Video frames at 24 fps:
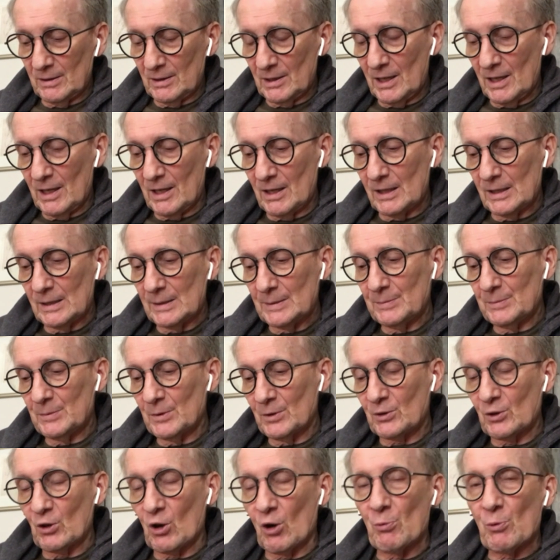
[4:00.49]

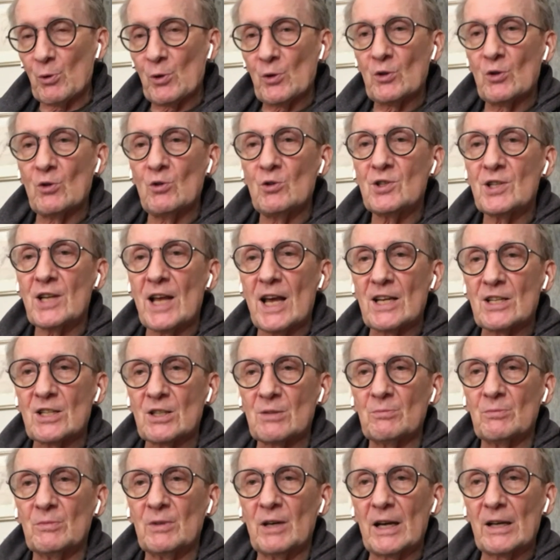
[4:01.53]
Curb Your
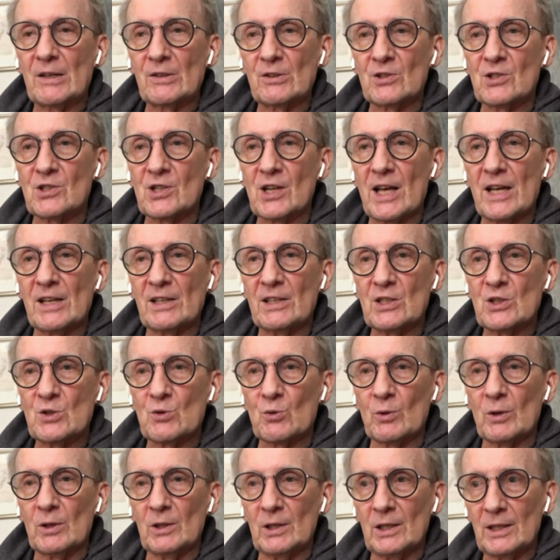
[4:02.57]
Enthusiasm, I understand is
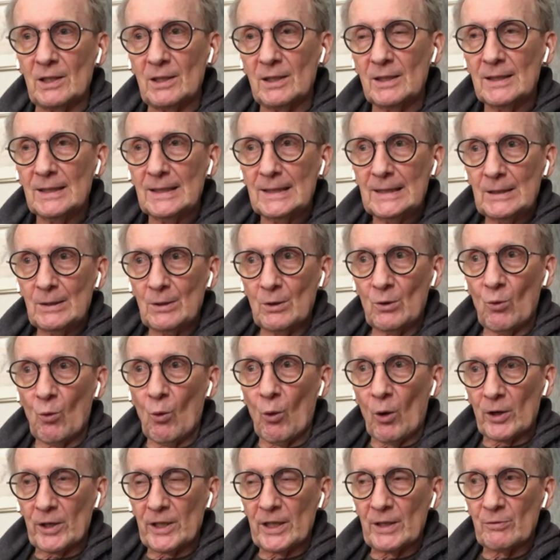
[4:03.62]
really
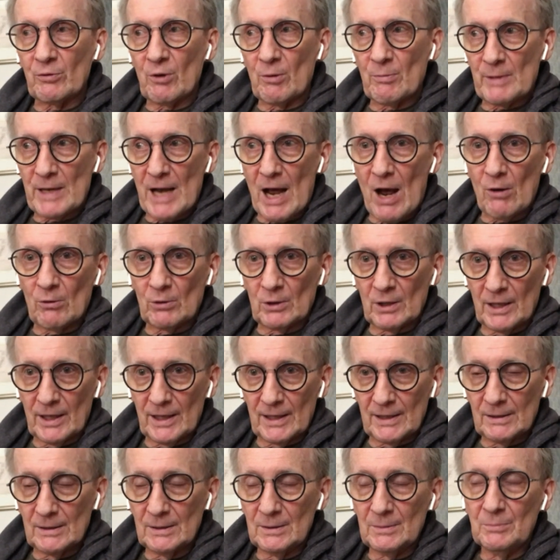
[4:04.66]
working from an
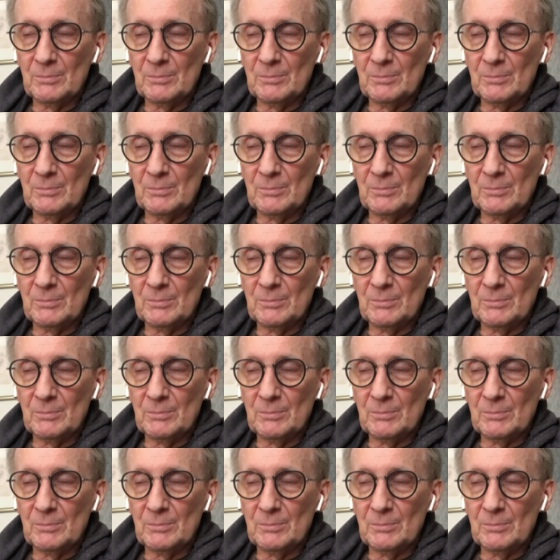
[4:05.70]
outline.